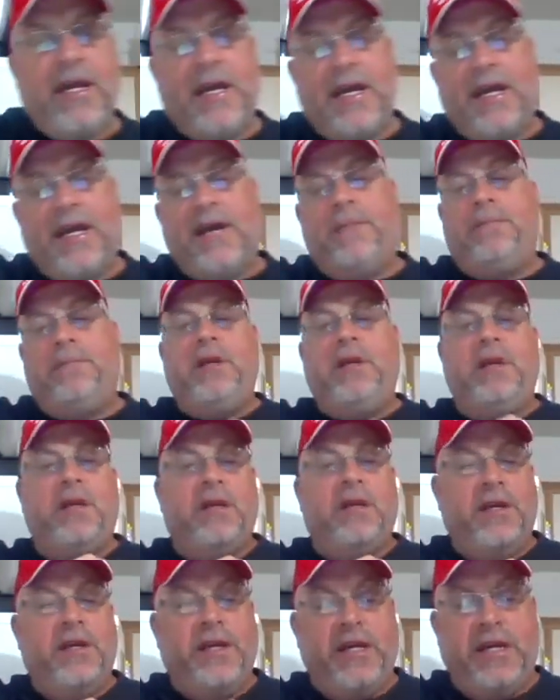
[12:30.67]
happy
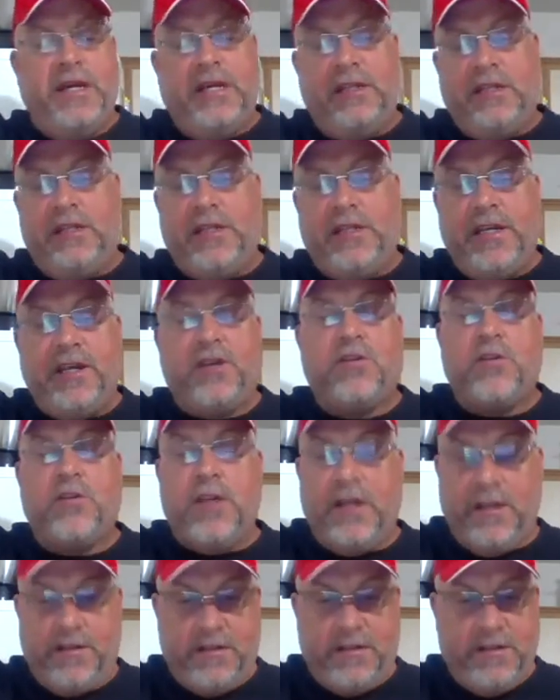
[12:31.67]
to take
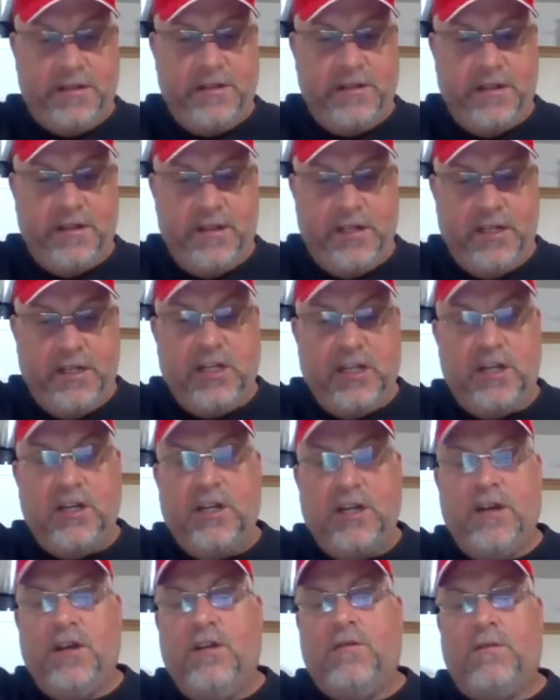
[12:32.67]
credit
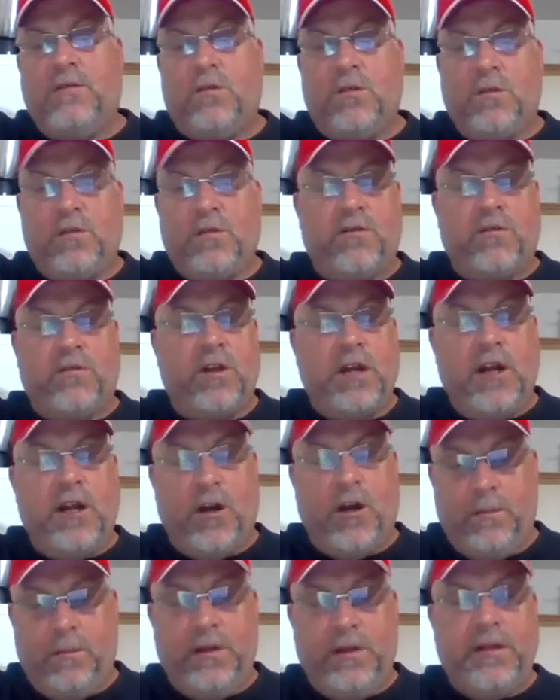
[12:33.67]
for
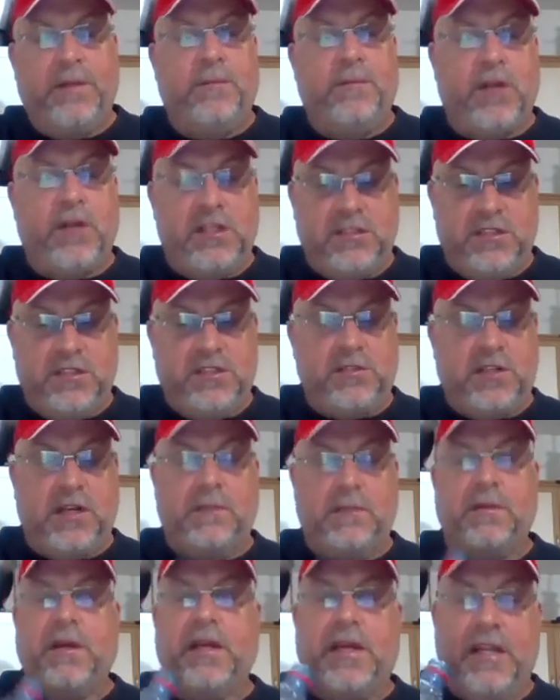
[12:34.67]
helping President
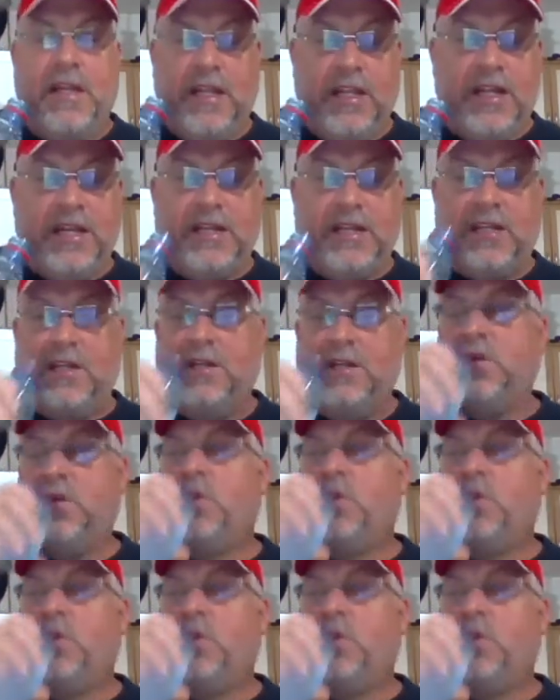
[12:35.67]
Trump get elected.